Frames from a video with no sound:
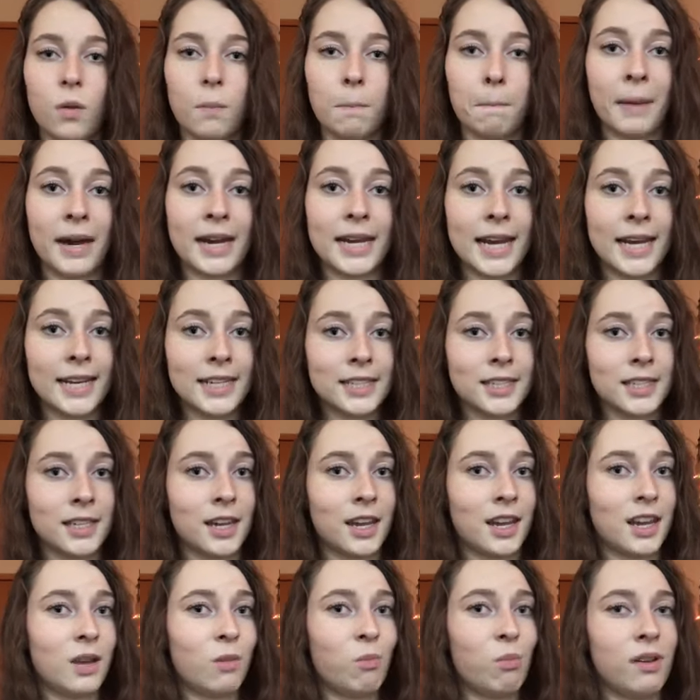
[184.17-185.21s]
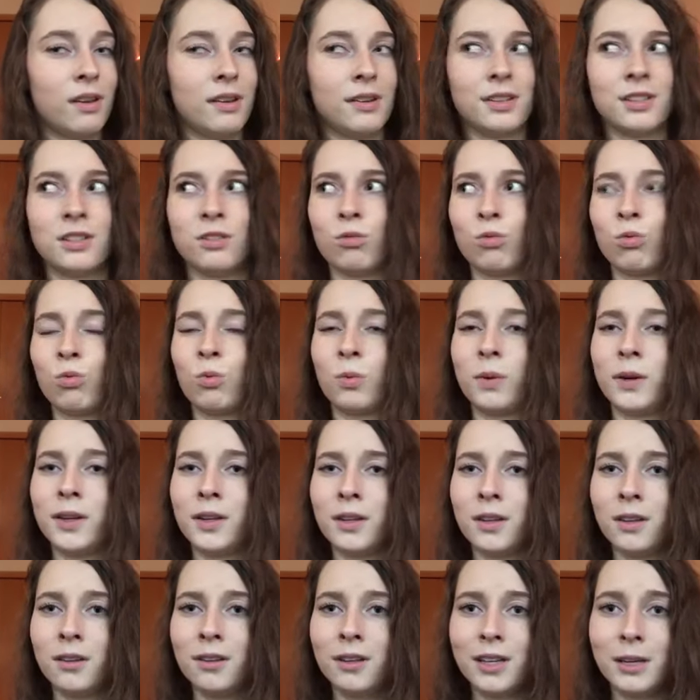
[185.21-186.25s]
My next tip is
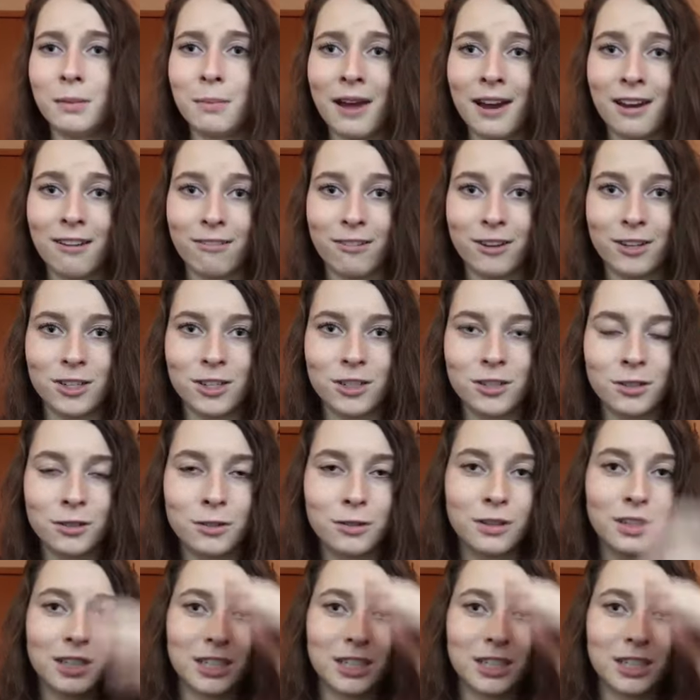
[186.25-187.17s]
really beneficial,